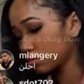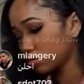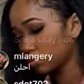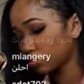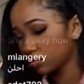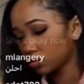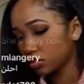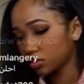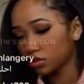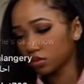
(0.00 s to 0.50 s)

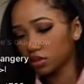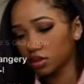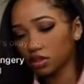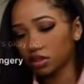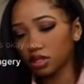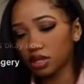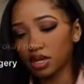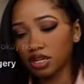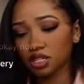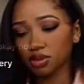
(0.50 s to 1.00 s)
but.
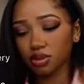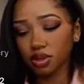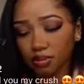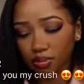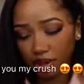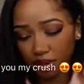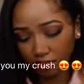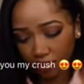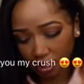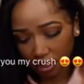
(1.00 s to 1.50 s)
I, I just
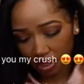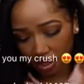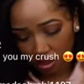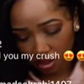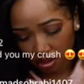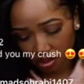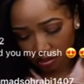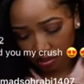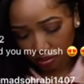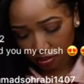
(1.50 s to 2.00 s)
want to pin my
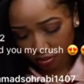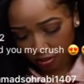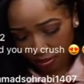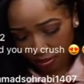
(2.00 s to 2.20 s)
hair